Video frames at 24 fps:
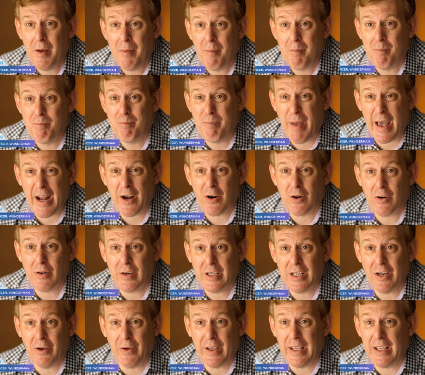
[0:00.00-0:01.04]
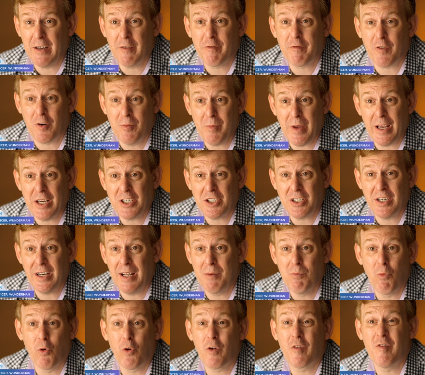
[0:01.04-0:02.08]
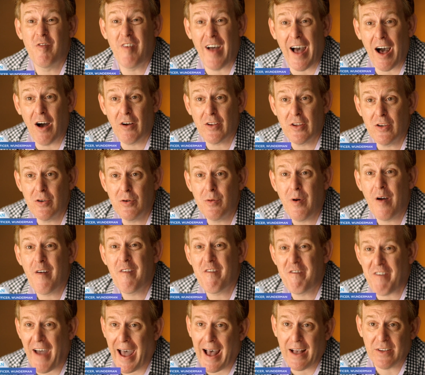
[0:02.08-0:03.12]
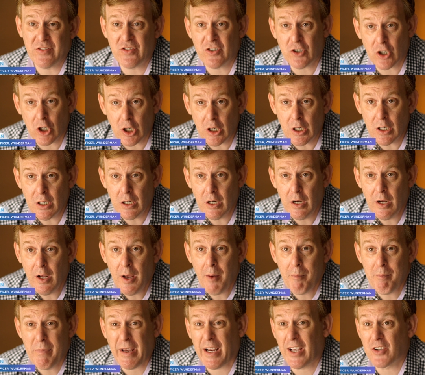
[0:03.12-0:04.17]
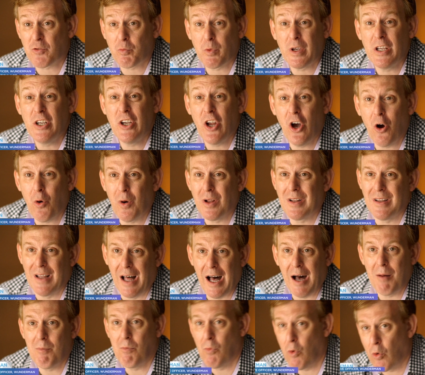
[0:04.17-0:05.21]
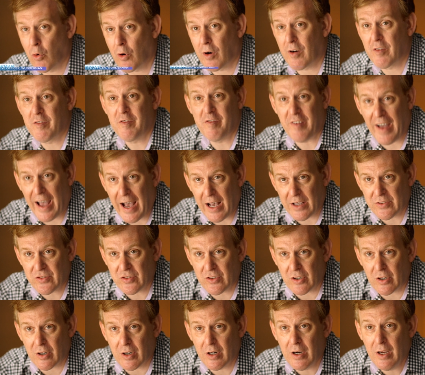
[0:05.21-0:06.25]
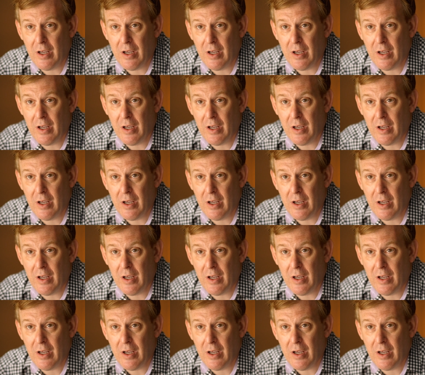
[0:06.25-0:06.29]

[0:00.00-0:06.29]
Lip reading: better information and more value faster because we know a lot more faster.